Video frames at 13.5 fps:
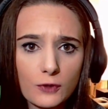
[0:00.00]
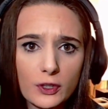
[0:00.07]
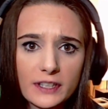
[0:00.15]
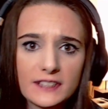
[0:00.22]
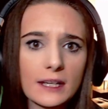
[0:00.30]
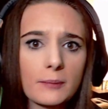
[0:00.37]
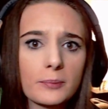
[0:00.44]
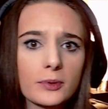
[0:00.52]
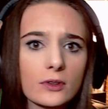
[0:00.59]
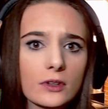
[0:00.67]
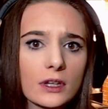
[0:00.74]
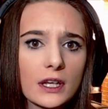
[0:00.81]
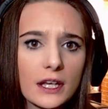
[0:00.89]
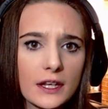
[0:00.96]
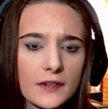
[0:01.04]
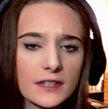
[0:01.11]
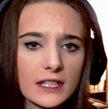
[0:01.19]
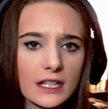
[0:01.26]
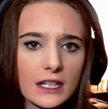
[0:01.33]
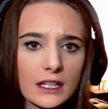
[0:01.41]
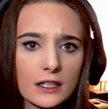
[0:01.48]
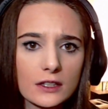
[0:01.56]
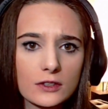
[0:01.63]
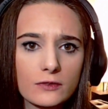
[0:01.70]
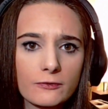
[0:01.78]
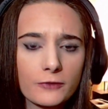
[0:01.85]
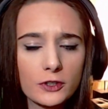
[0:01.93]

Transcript: For example, the